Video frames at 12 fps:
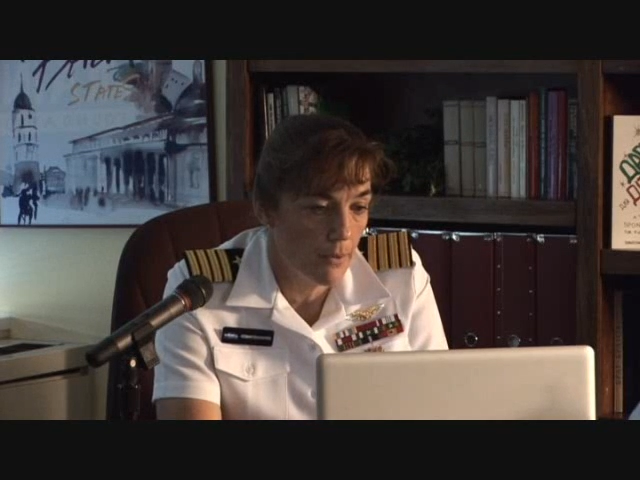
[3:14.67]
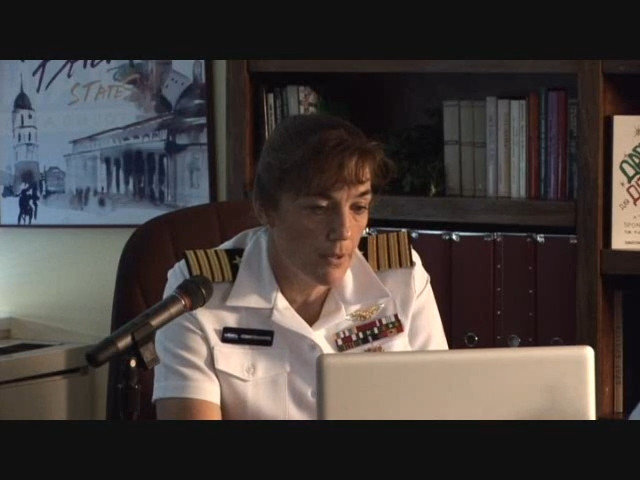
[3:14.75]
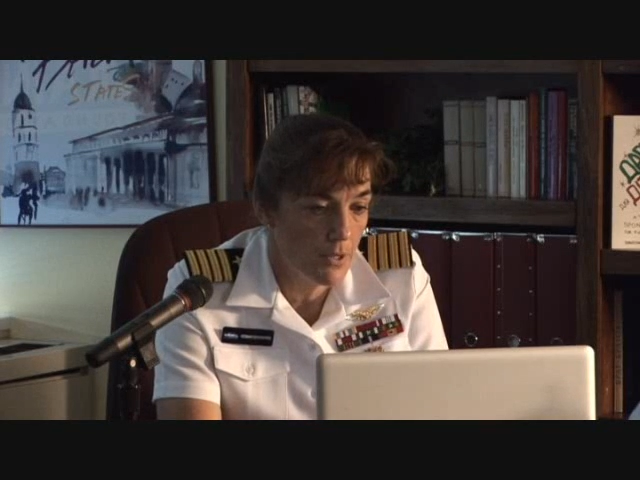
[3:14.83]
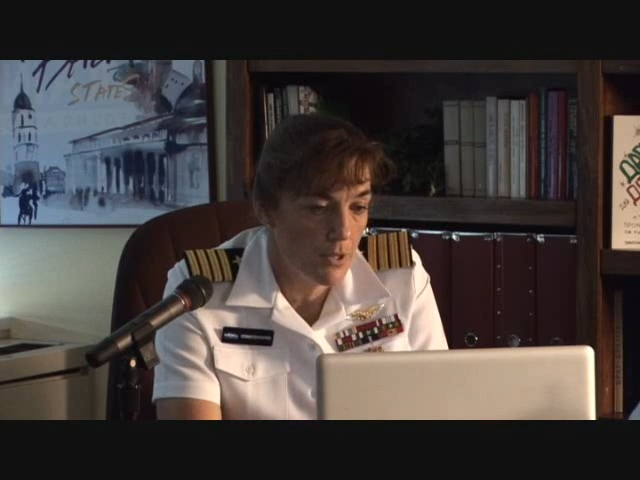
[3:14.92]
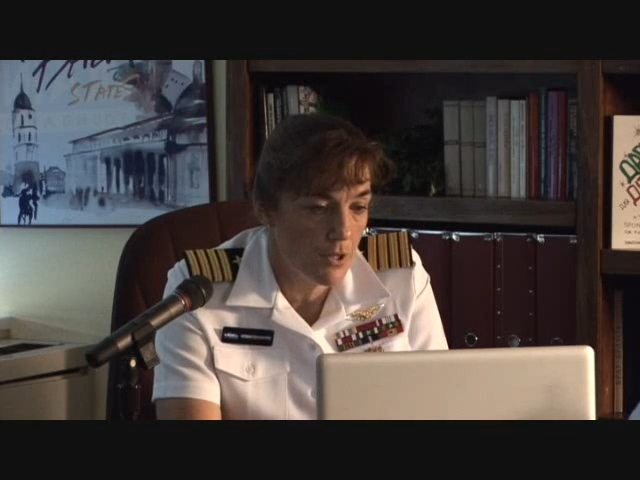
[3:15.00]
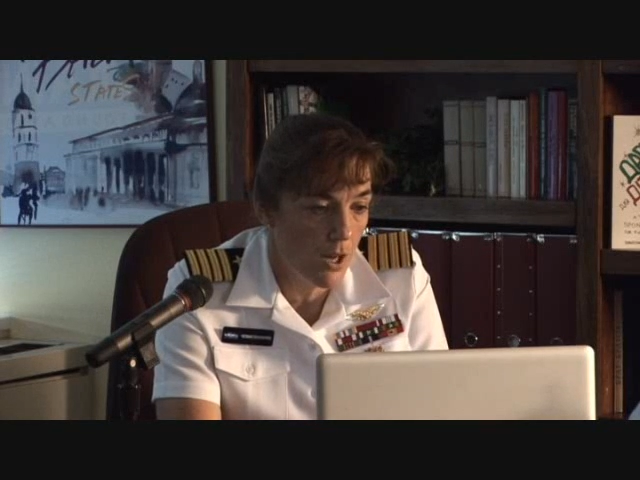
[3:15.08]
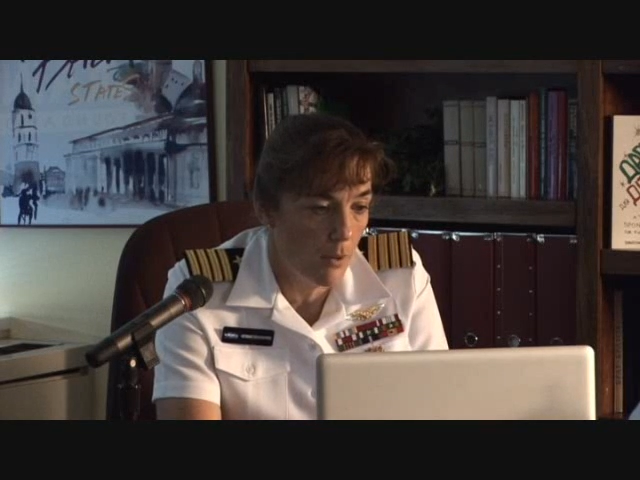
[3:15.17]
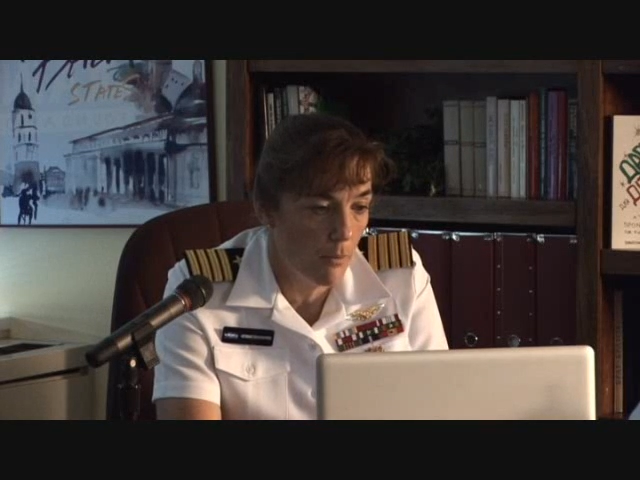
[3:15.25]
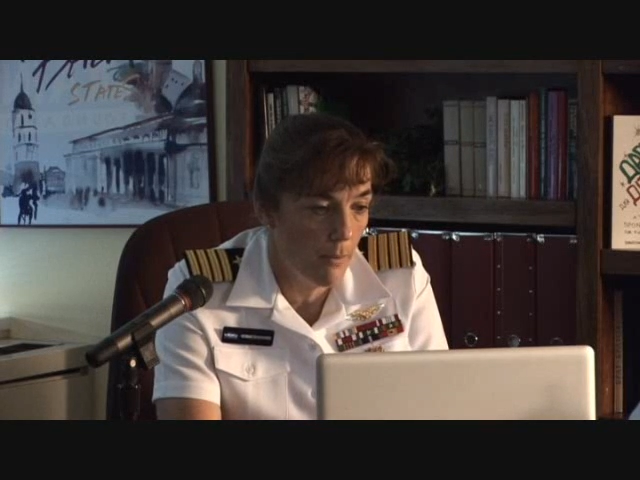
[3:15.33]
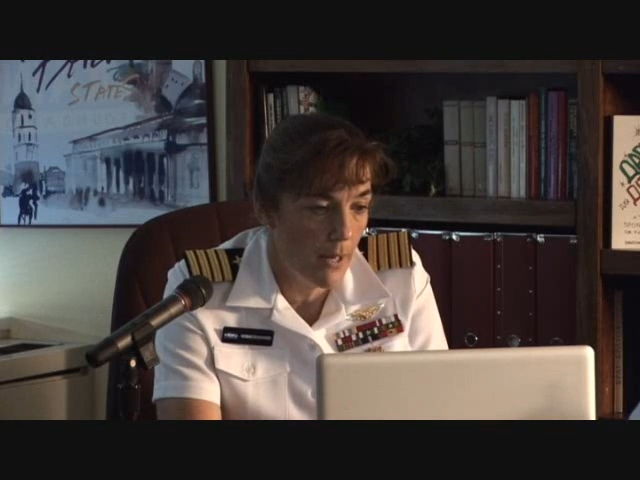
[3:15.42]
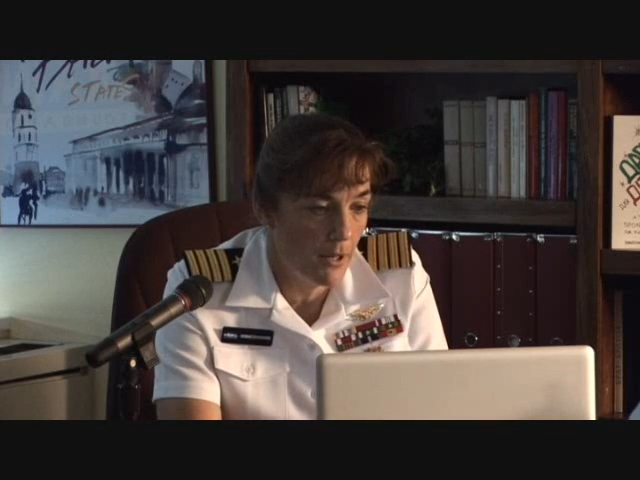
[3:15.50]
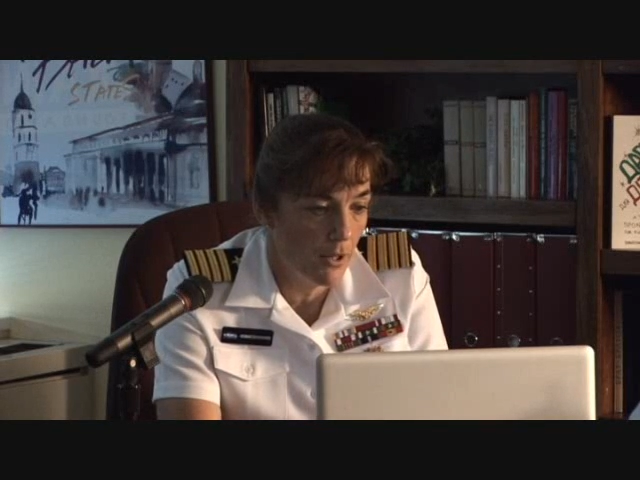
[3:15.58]
This is all
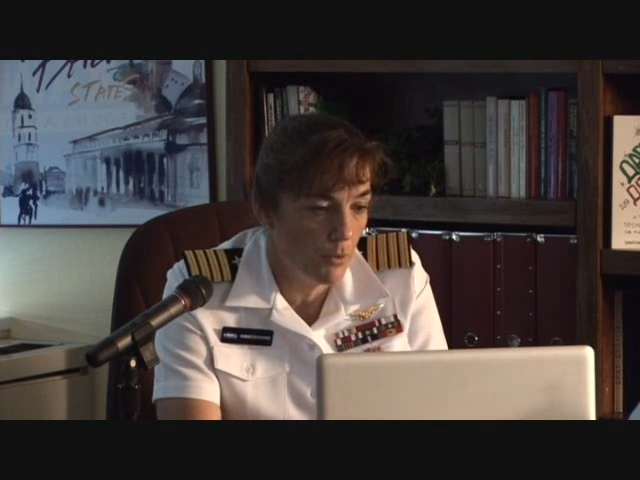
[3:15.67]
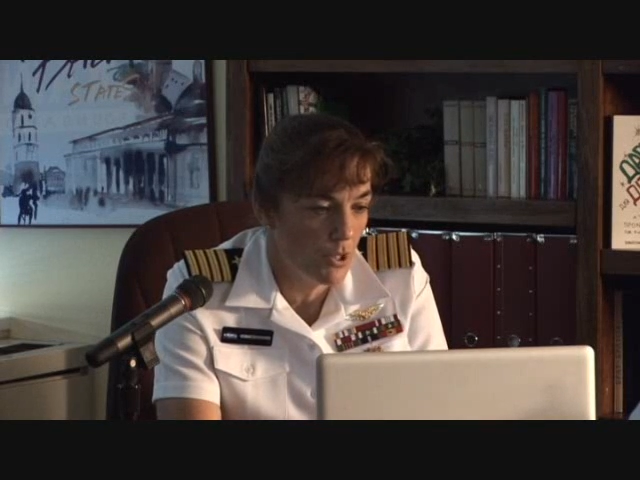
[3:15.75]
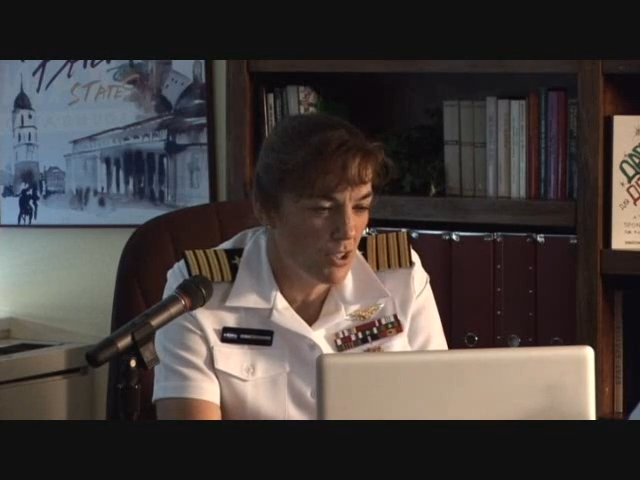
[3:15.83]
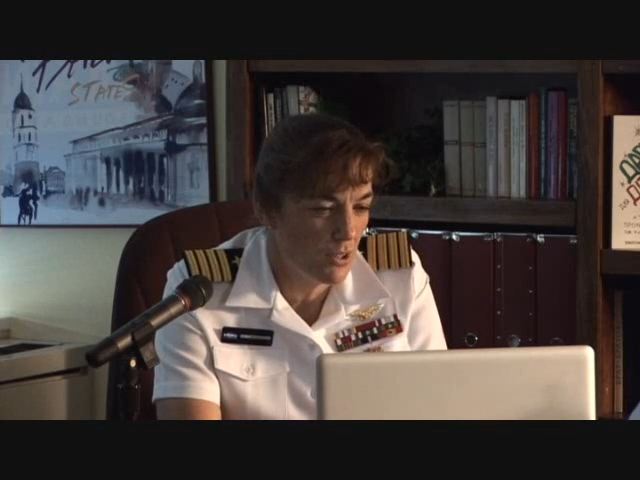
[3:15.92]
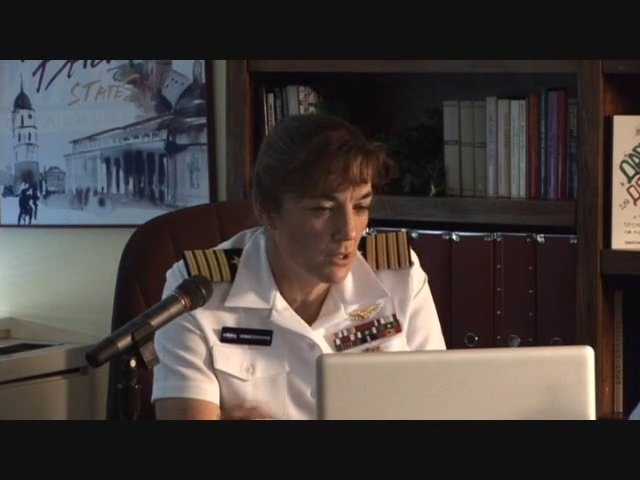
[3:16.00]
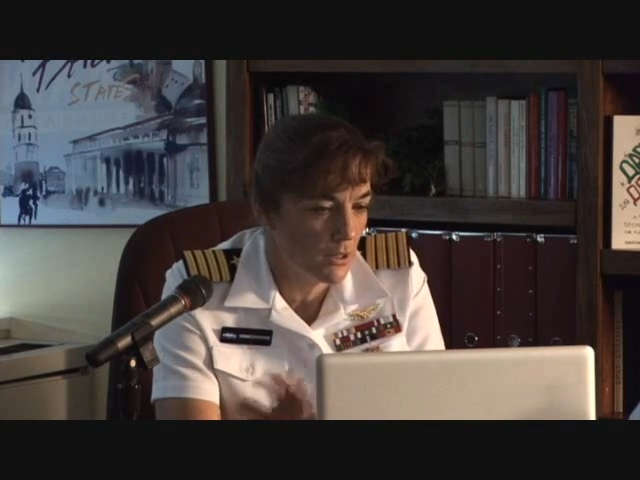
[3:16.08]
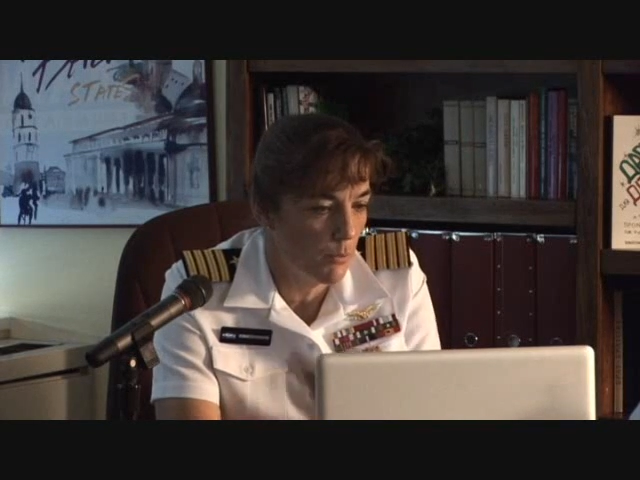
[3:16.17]
metal, which looks